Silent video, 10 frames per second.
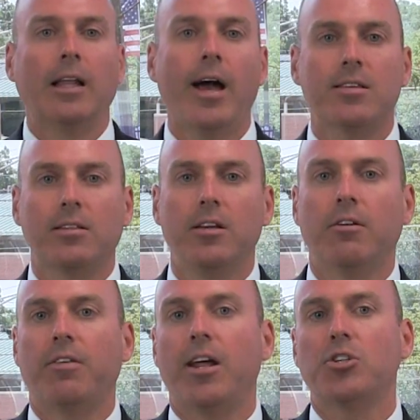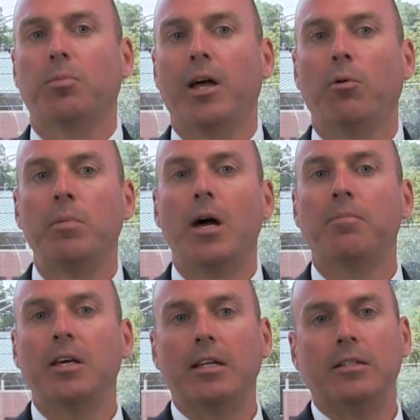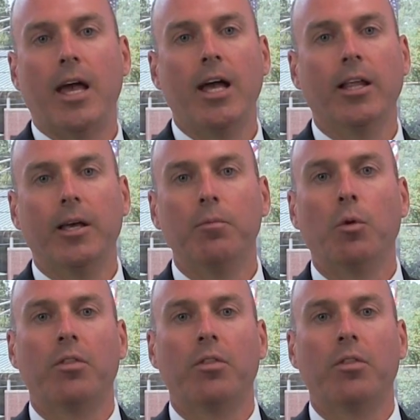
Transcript: Lastly, your financial plan will be updated daily